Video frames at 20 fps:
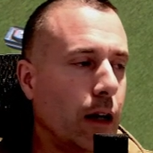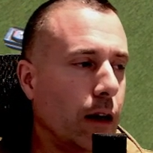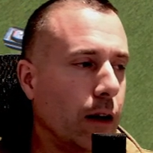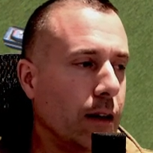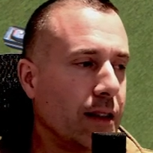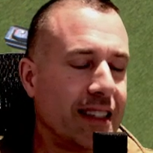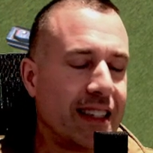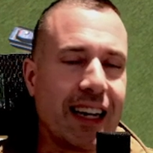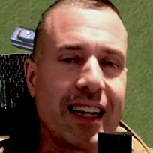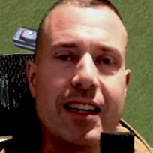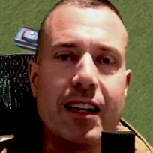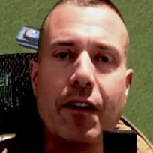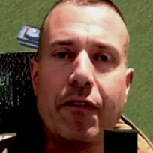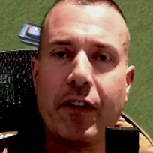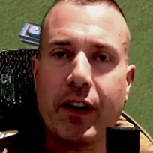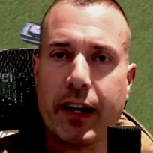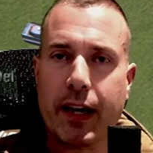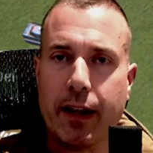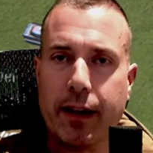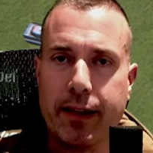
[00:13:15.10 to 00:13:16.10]

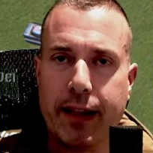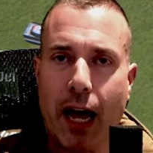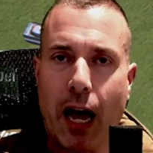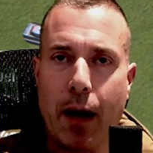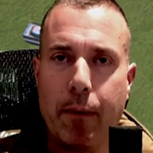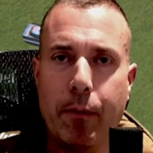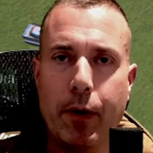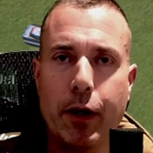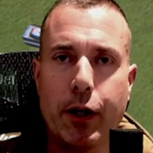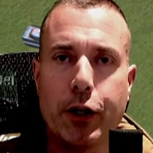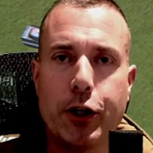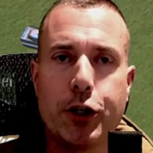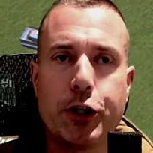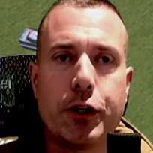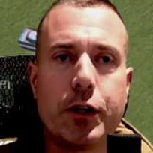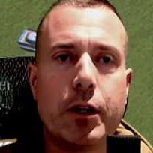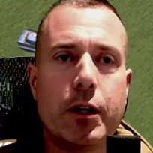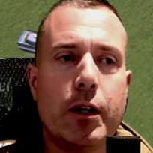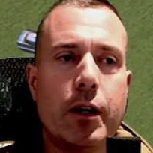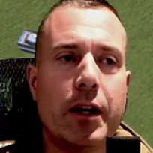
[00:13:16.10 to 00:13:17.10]
significant
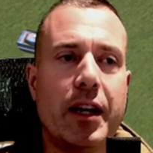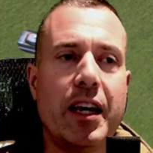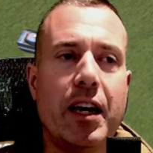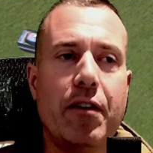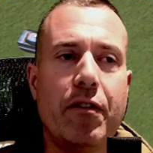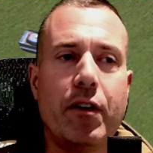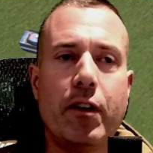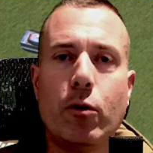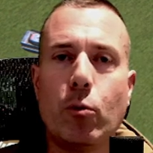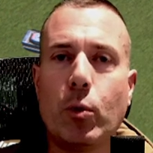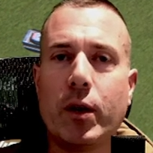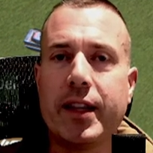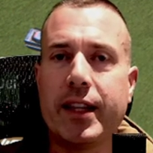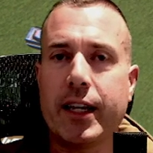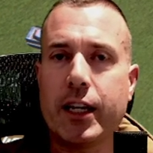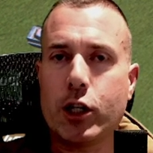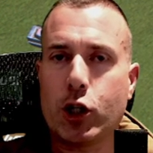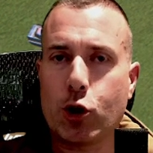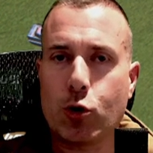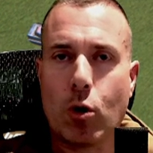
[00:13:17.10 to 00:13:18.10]
damage even with
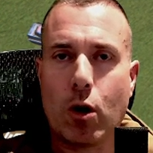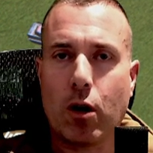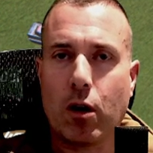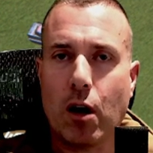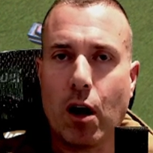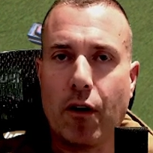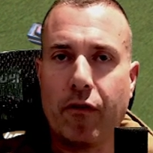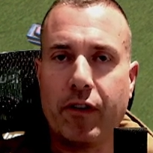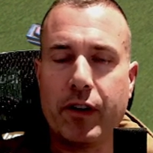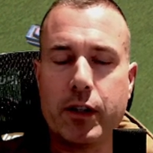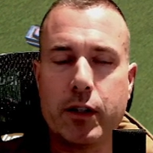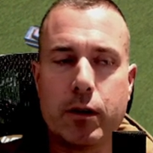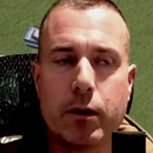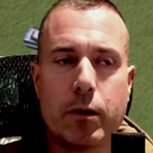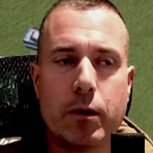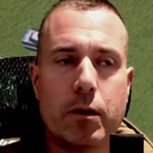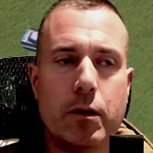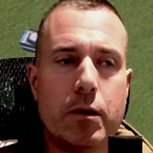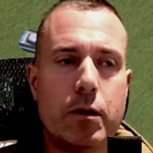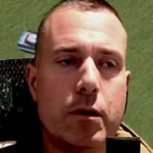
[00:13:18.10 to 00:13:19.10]
a strong
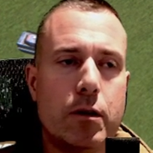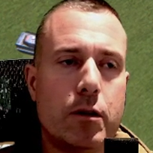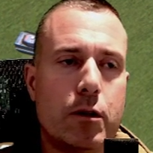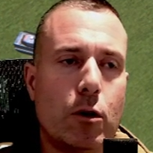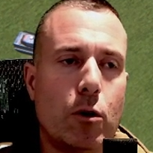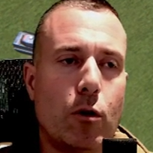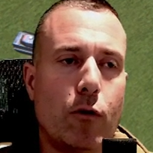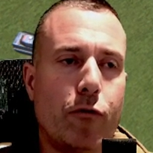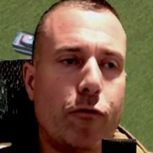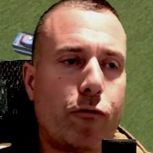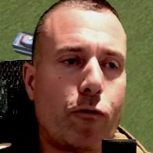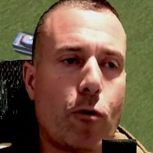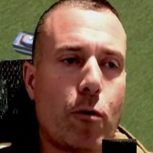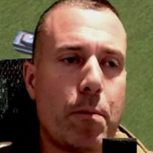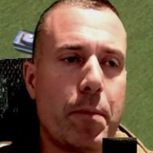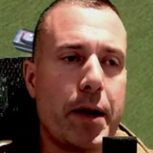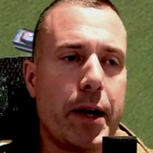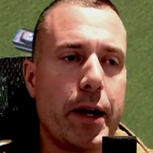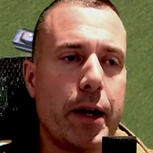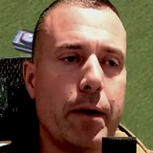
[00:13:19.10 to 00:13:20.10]
officer. So for
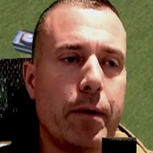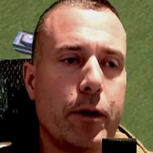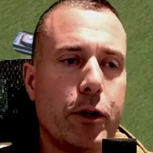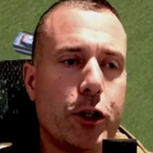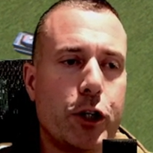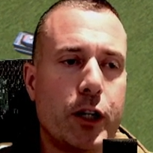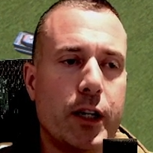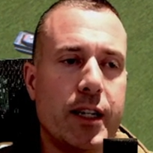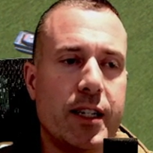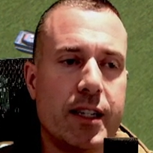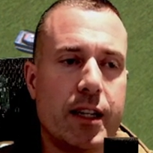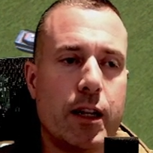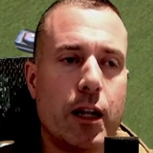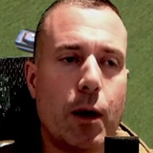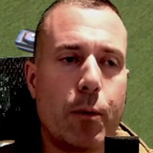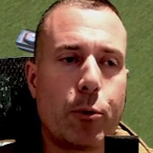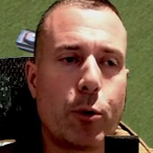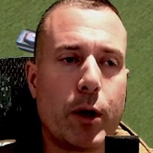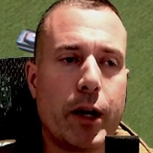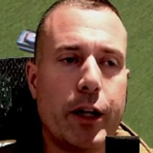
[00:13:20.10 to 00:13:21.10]
me, she is an
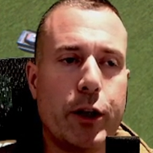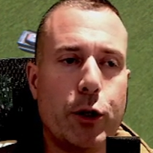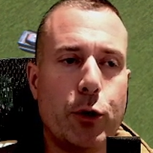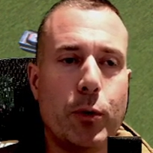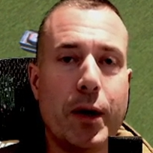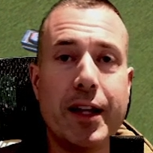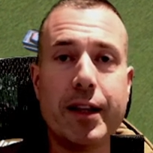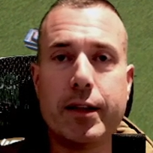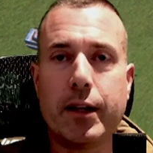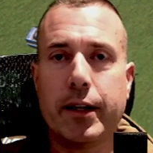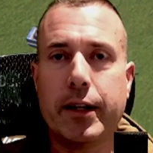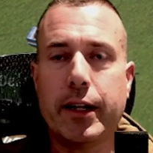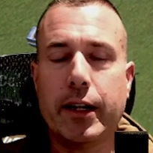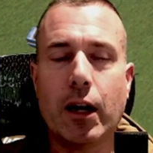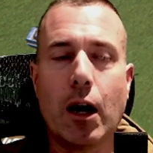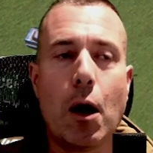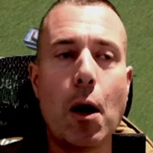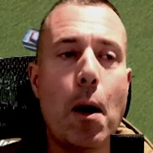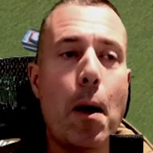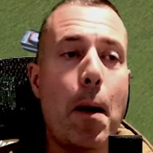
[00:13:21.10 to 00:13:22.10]
upgrade to
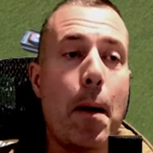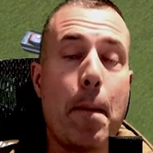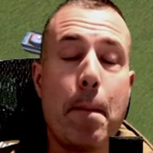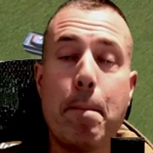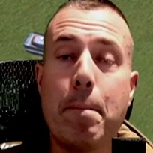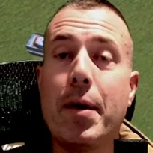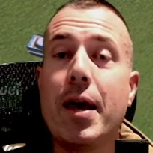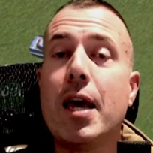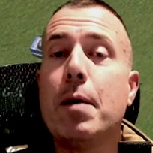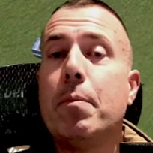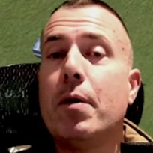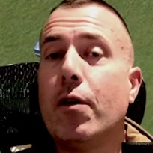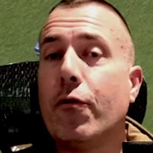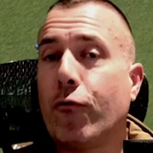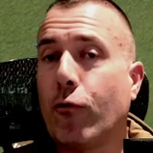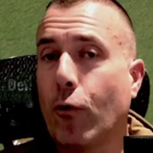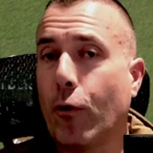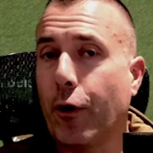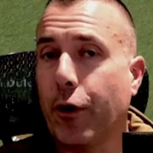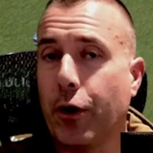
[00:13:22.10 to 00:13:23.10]
Antonina. Maybe
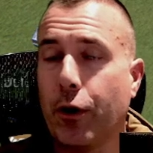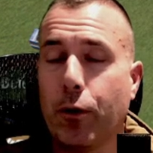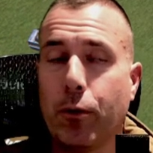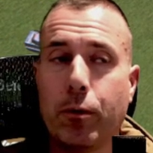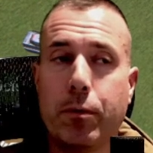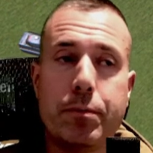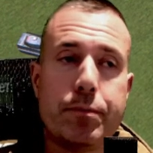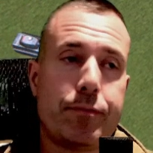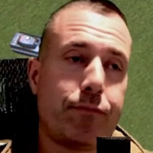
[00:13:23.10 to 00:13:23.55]
for you,